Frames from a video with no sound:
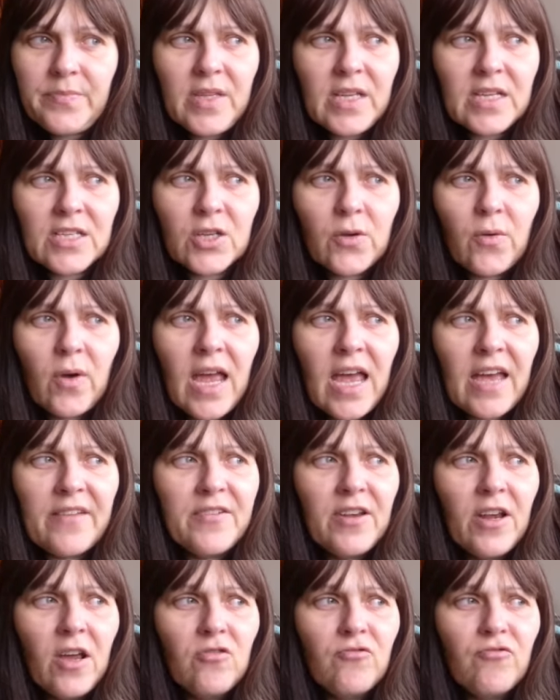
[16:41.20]
So I have
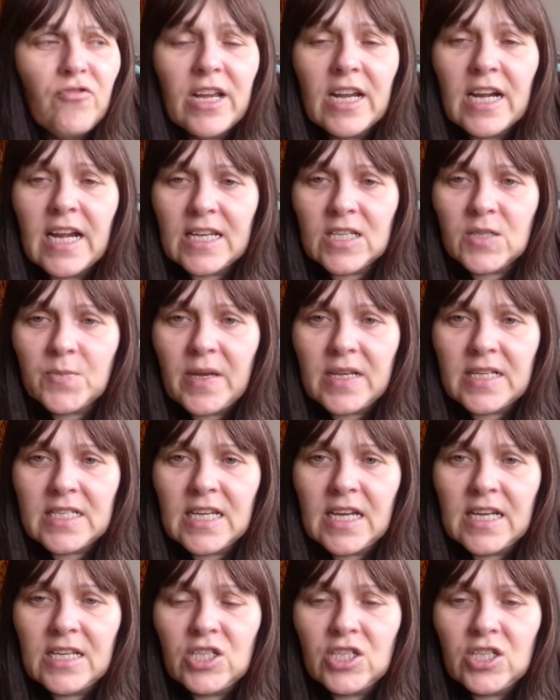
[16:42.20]
no real
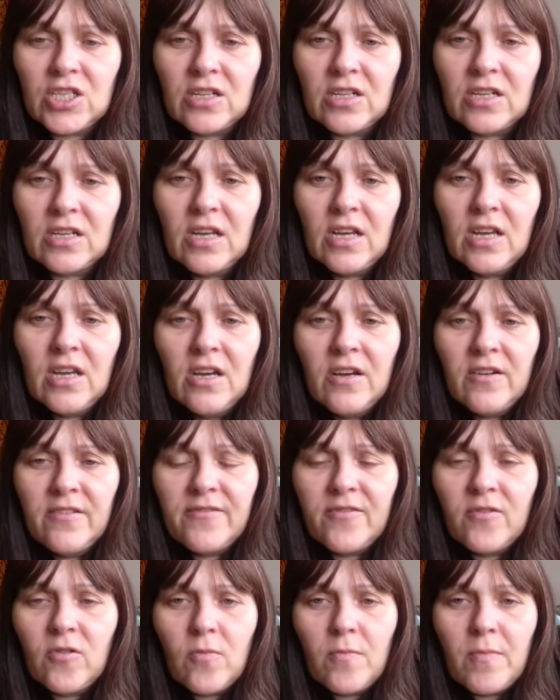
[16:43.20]
expectation
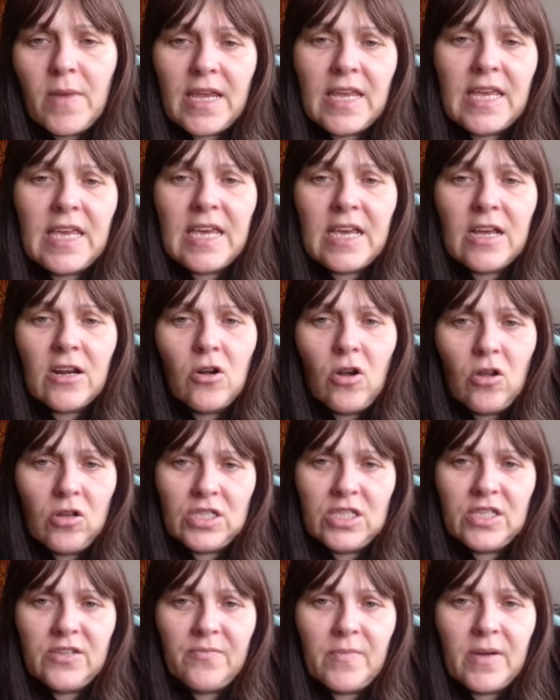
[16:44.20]
for making
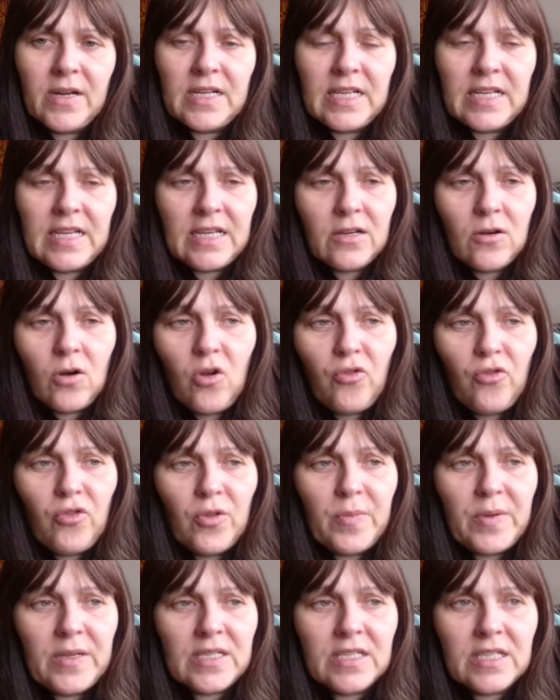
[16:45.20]
lots of money on the
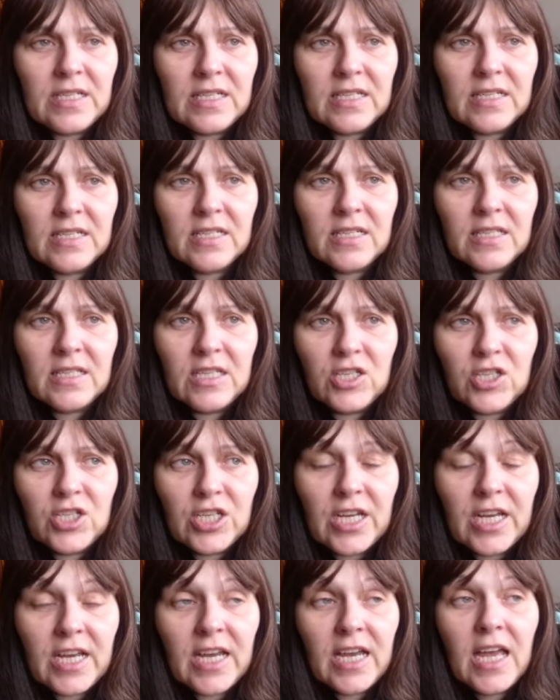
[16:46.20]
business this
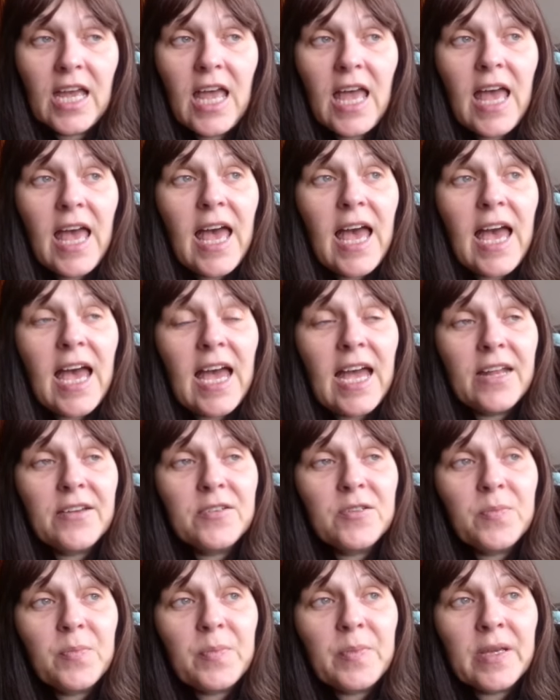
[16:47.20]
year
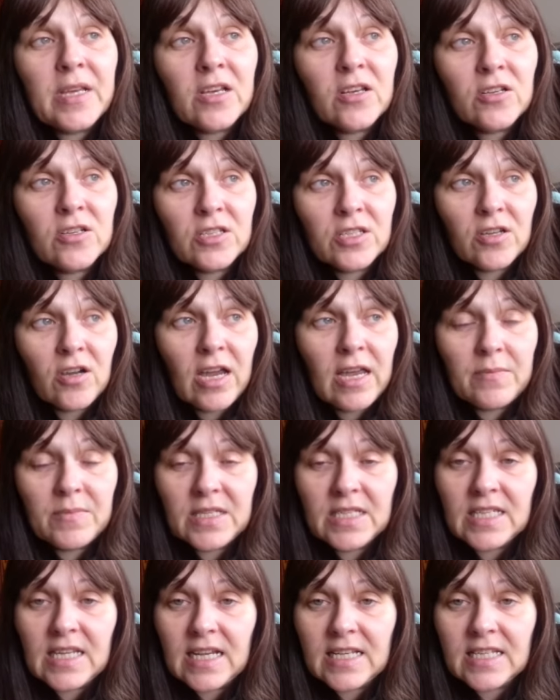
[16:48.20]
and because I am
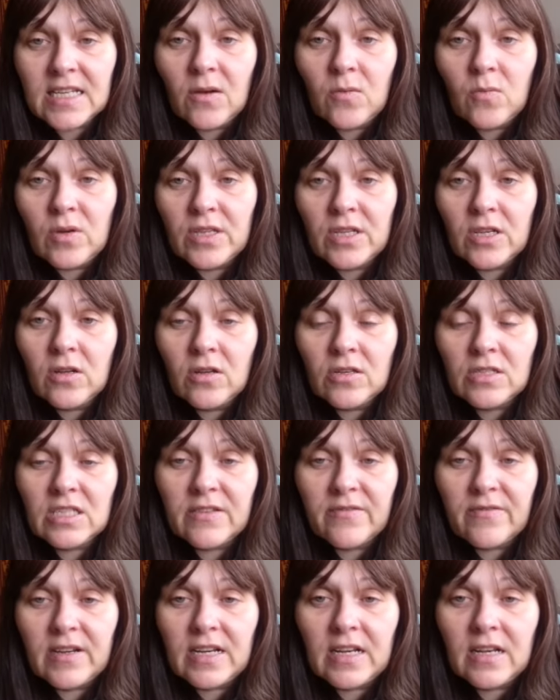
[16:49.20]
set up with lots
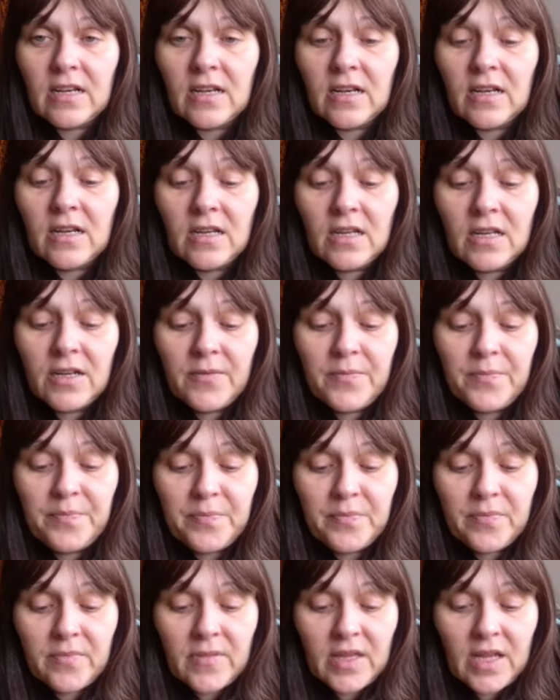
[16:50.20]
of little
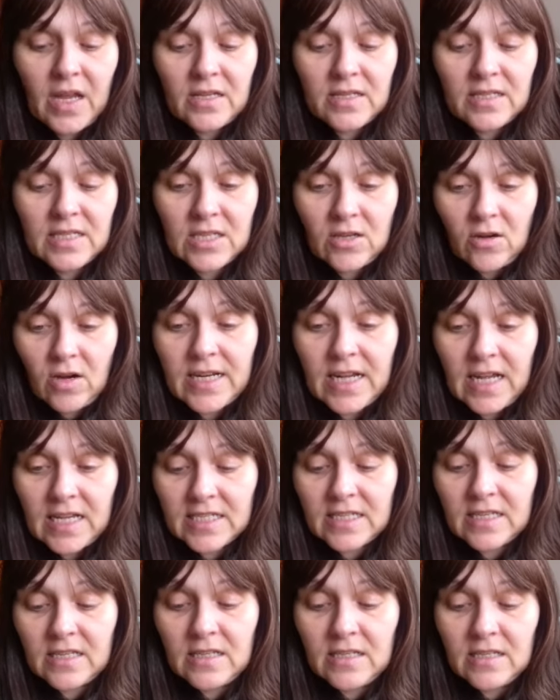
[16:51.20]
side
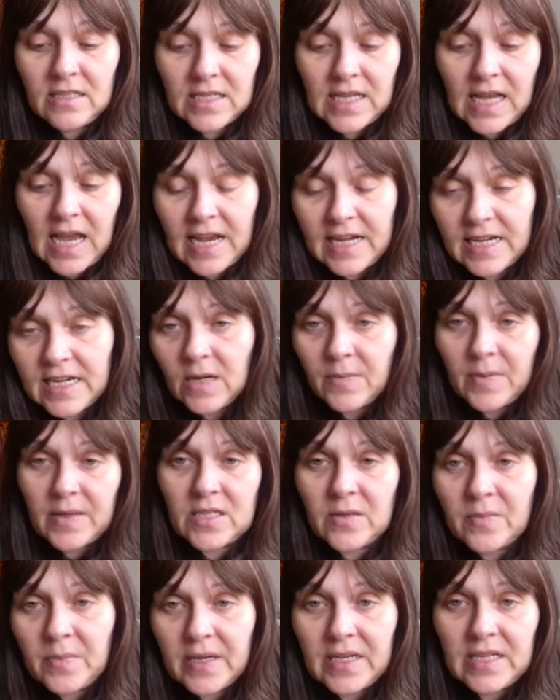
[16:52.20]
hustles and little
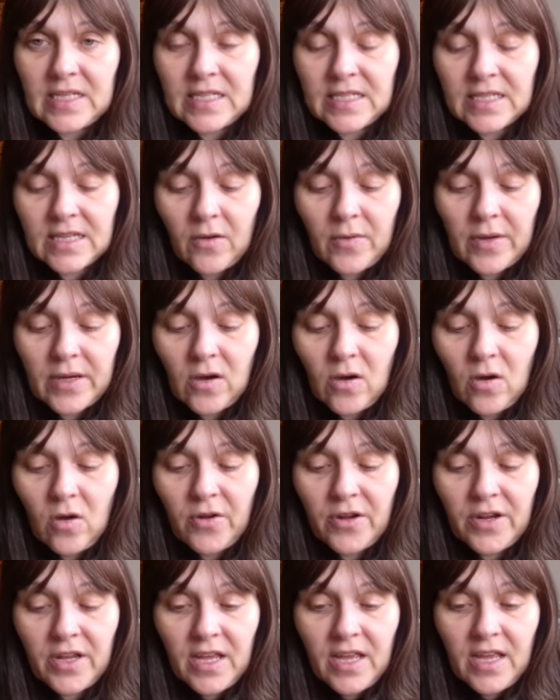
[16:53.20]
bits and pieces going
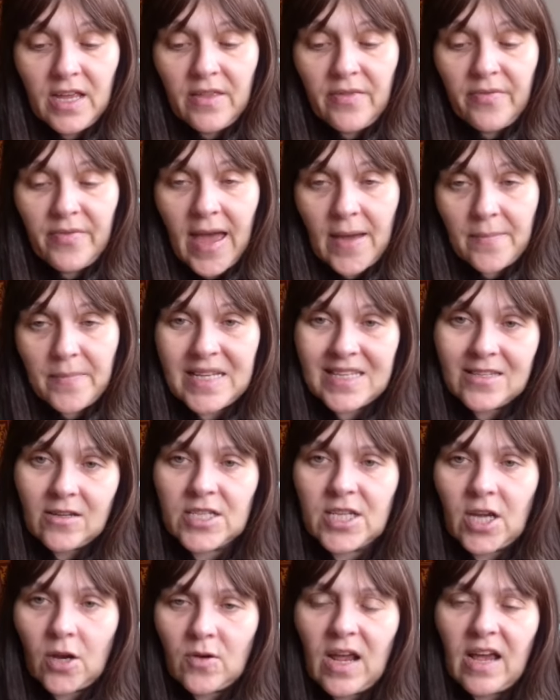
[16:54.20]
on that means I
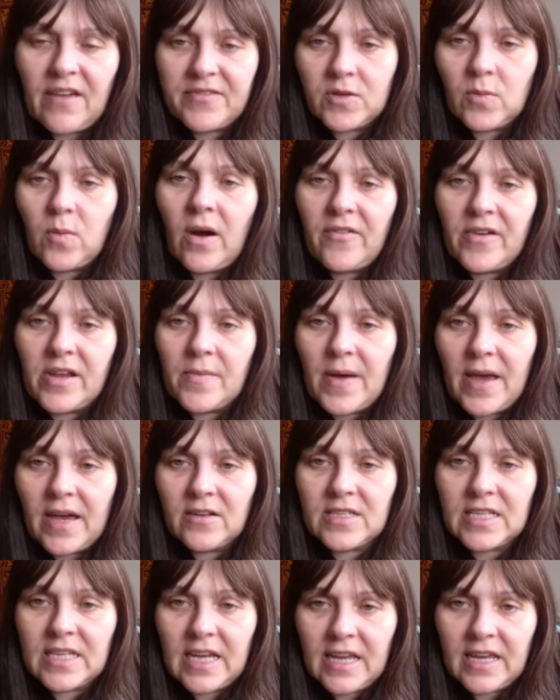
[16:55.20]
don't have to worry
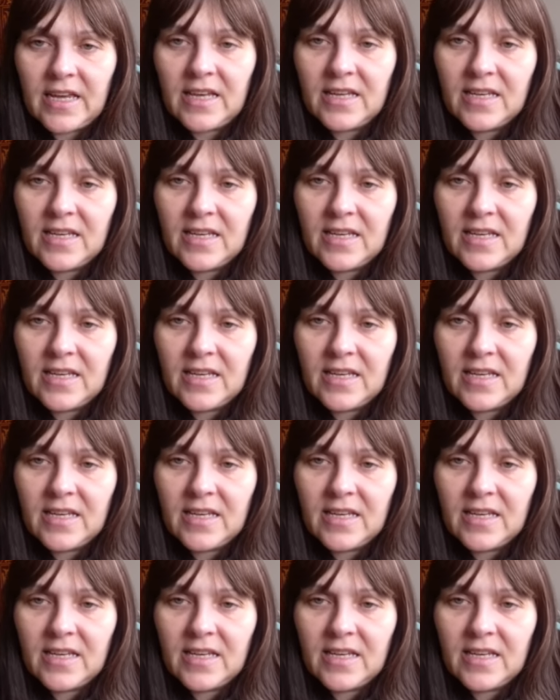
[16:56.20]
about it